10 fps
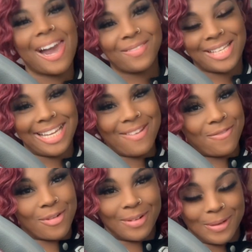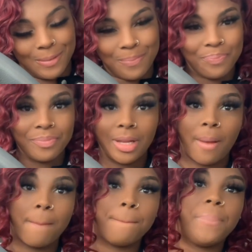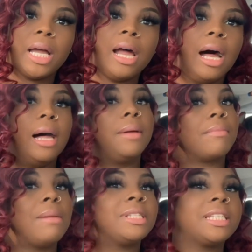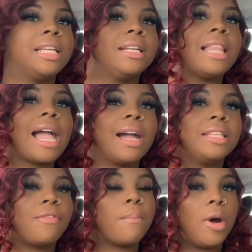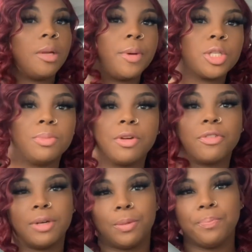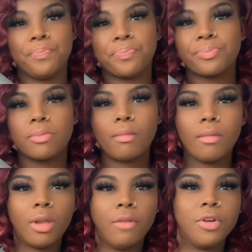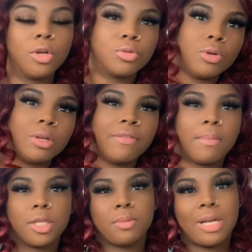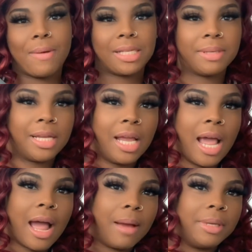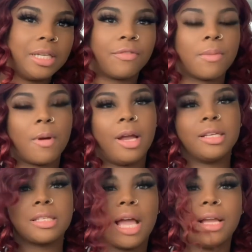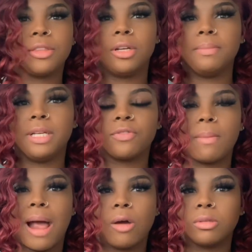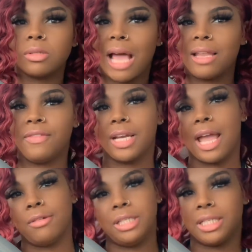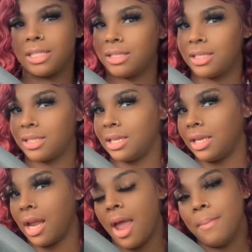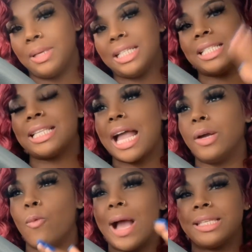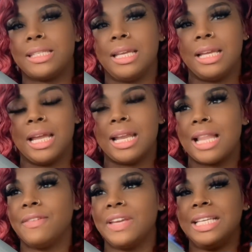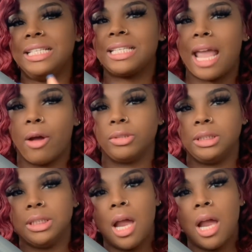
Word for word: I'm kidding for real. But um, I'm just in like a different part of Baltimore for real. For those who don't live in Baltimore and watch me, I am in a different part. It's like 30 minutes from my house. I live in a county, this is the city. But this is like West City, and I live in East County.